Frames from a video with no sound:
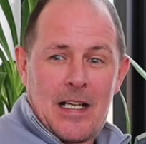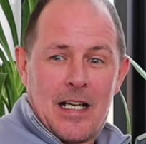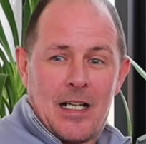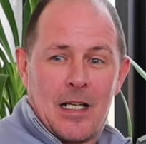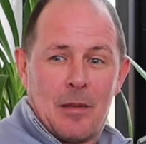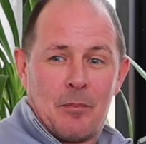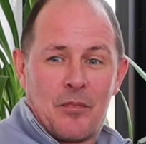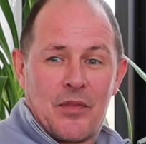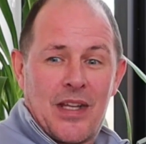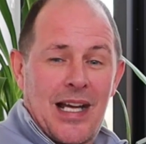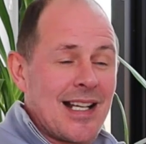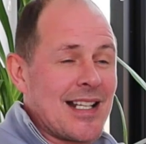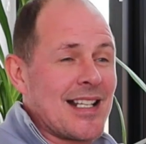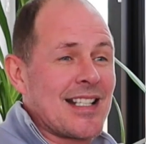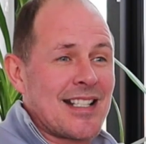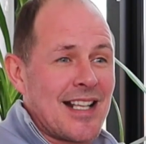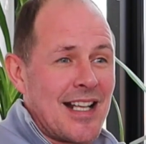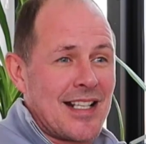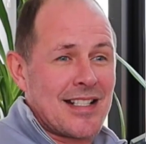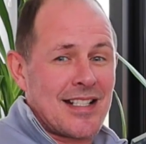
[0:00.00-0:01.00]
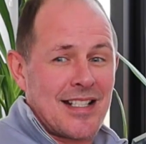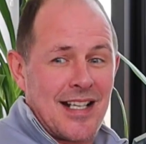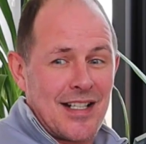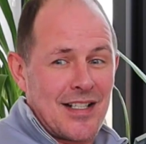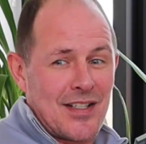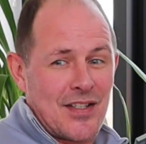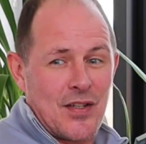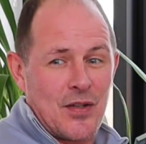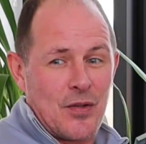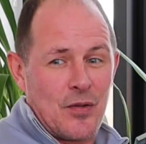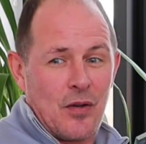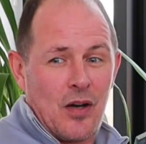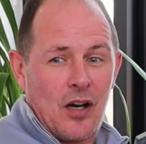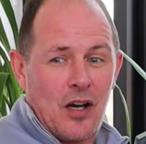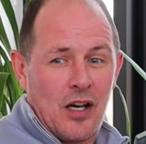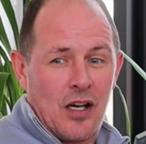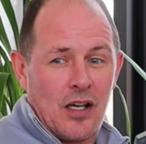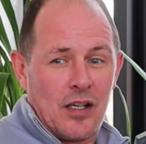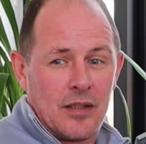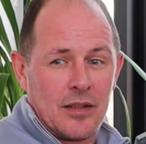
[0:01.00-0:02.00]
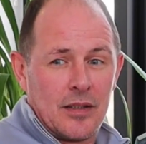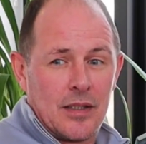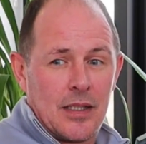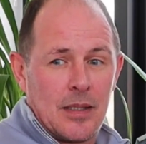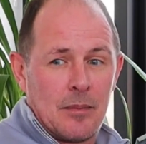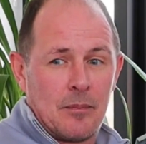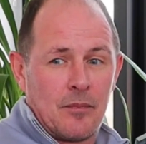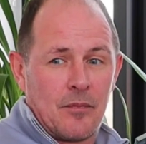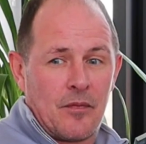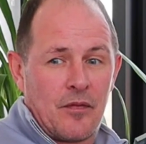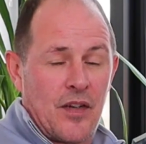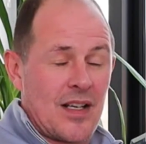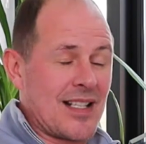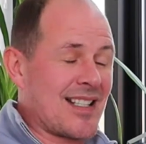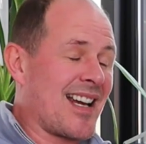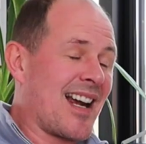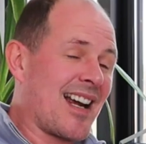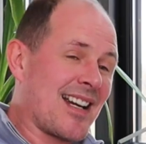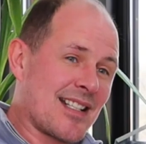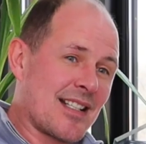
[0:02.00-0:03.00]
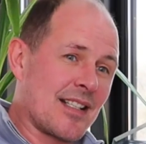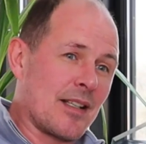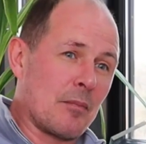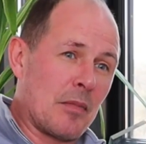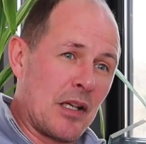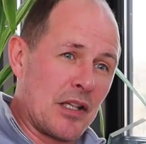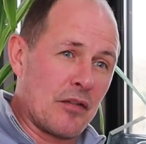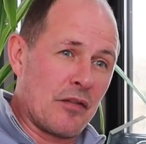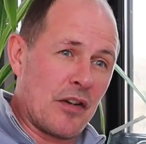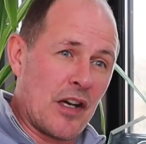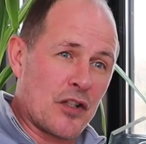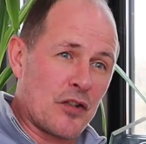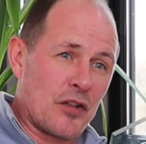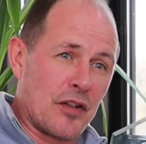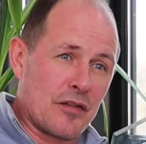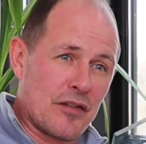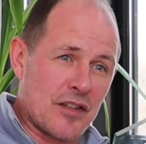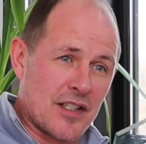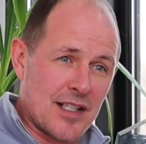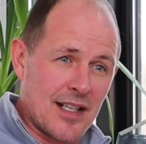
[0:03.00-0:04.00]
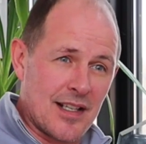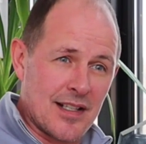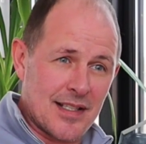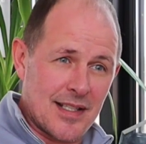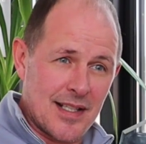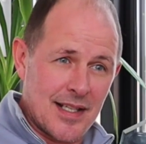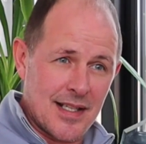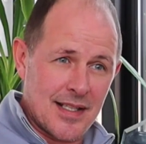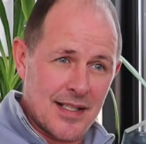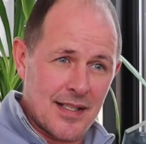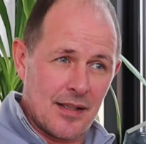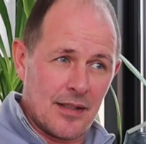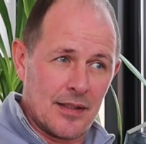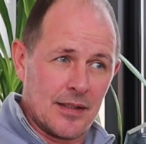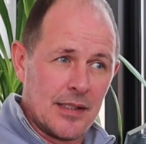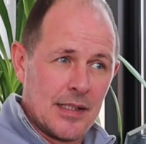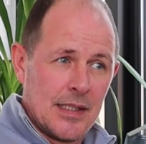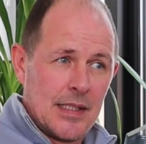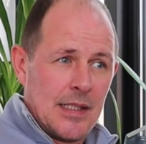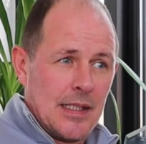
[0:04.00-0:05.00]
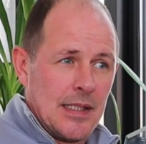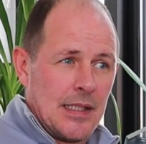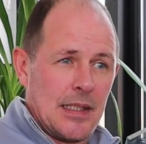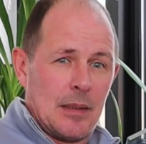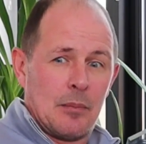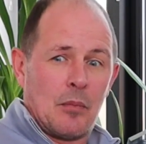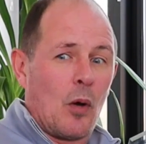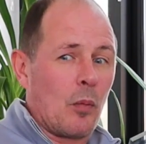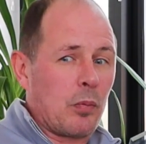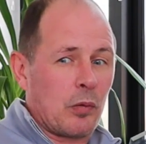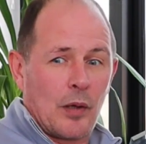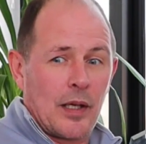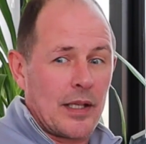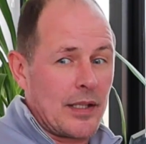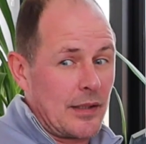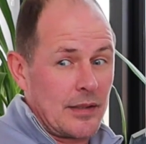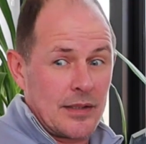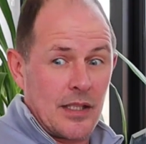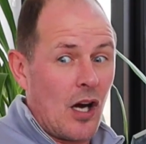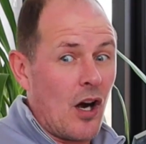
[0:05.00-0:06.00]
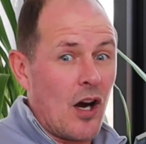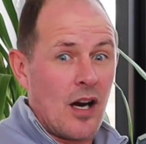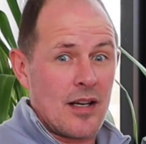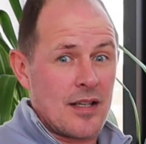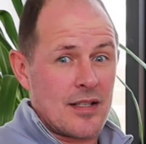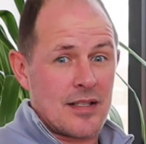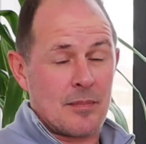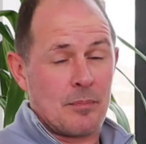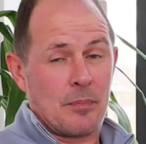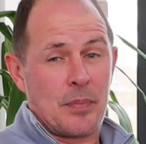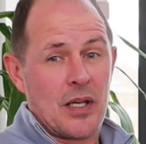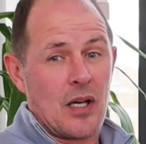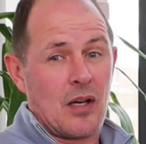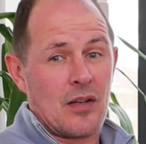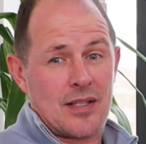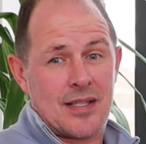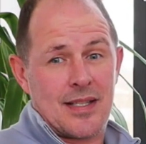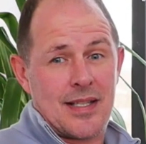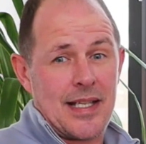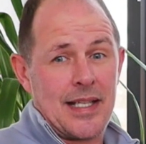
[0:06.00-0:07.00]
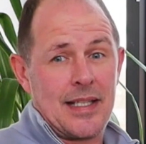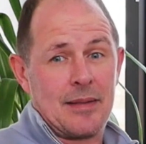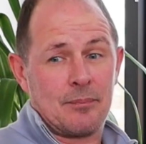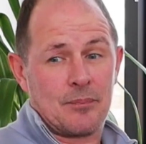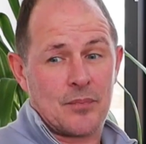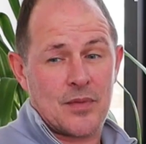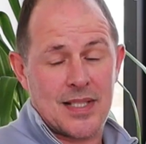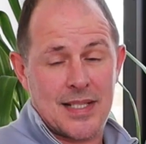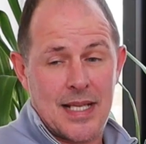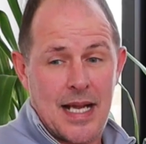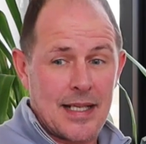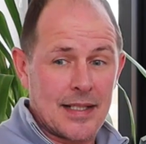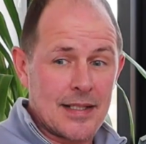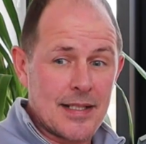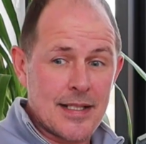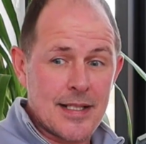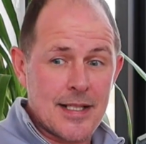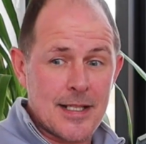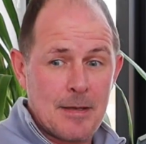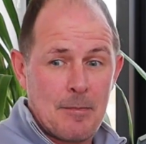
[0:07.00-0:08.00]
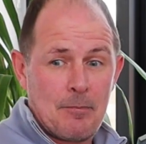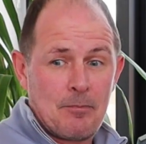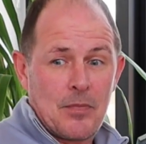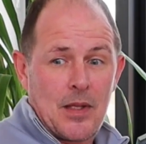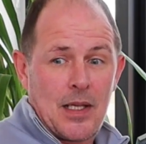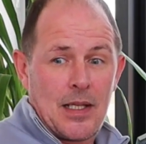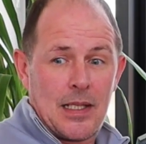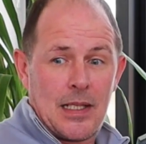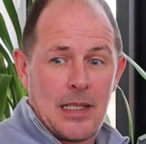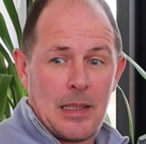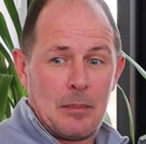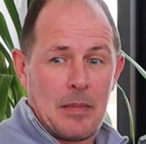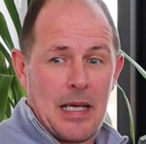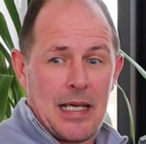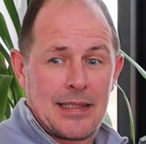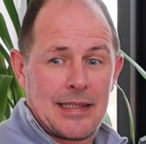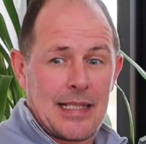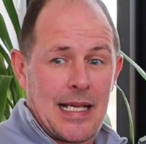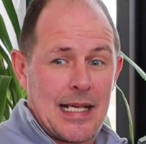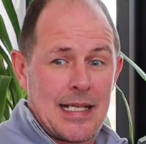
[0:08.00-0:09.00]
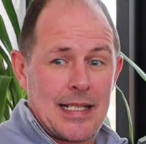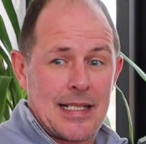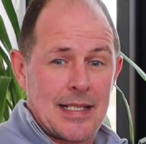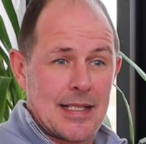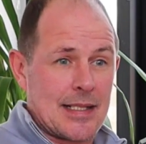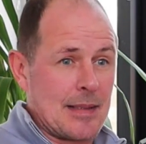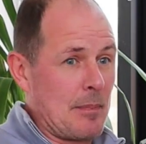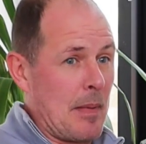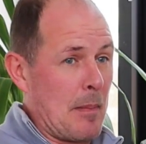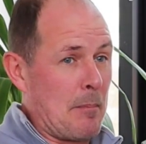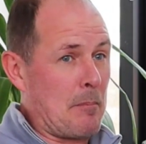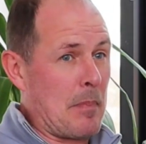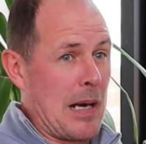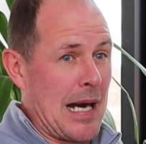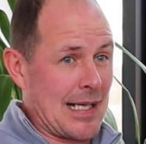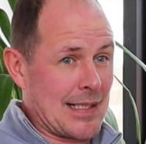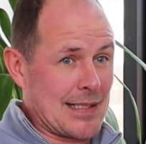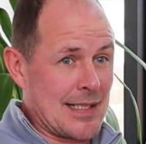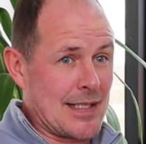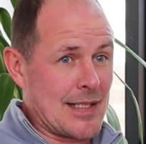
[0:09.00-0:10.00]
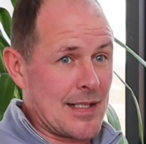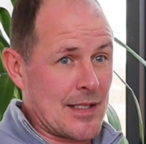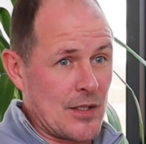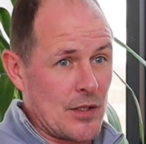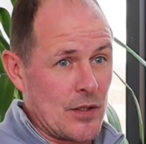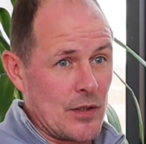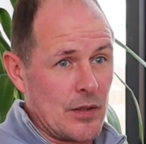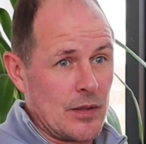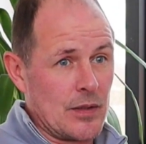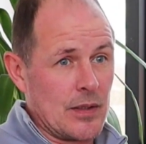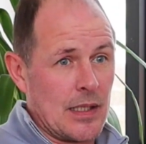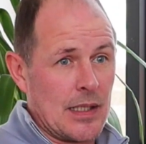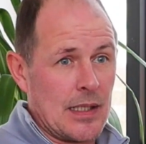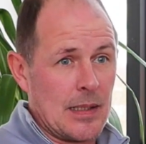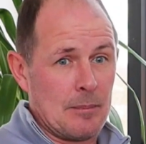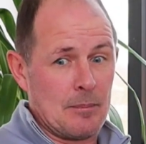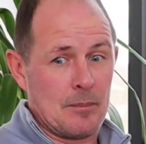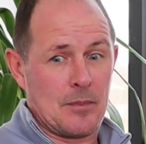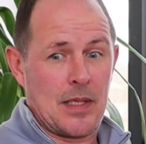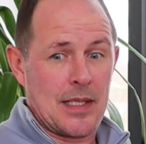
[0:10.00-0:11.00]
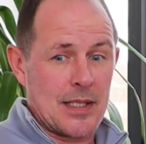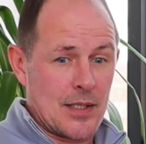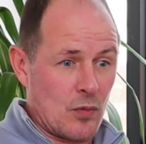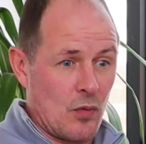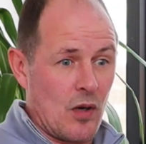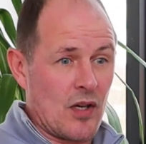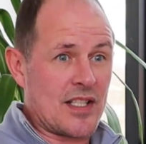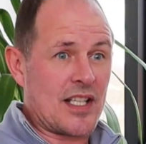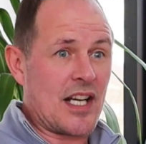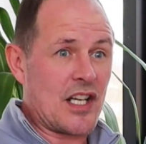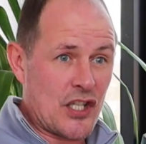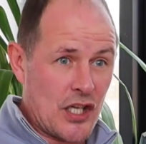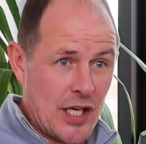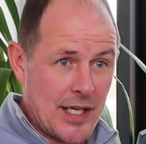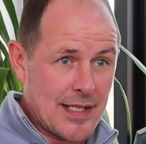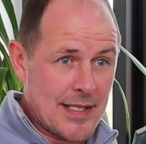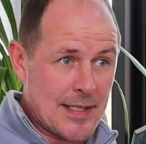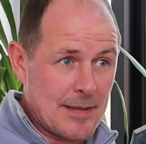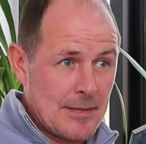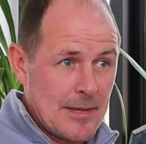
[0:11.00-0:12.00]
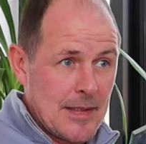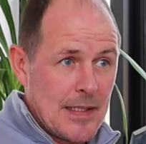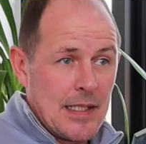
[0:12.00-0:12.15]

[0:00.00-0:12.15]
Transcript: That is then sent to our fantastic manufacturing facilities that operate at the highest BRC standards, and that is then packed into our sachets.